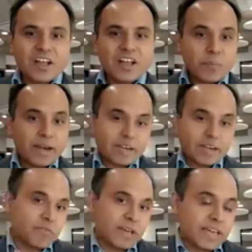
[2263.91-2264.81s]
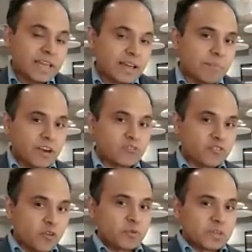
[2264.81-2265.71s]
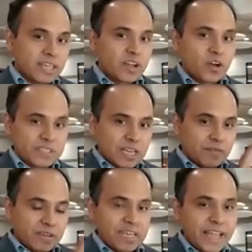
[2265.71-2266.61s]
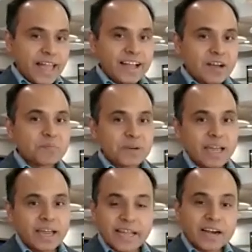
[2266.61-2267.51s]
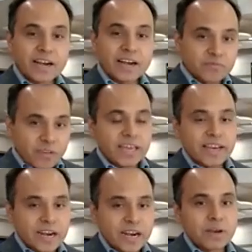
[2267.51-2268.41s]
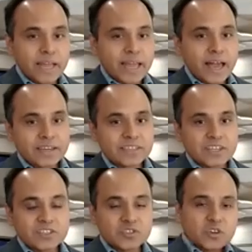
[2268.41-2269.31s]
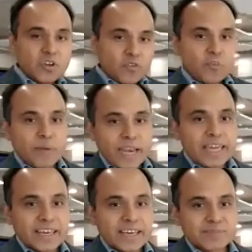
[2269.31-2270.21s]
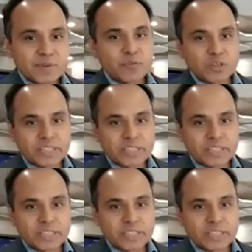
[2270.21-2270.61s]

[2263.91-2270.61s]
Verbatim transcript: But uh, Microsoft would think of itself as an AI company, and they had very credible AI research for many years before that.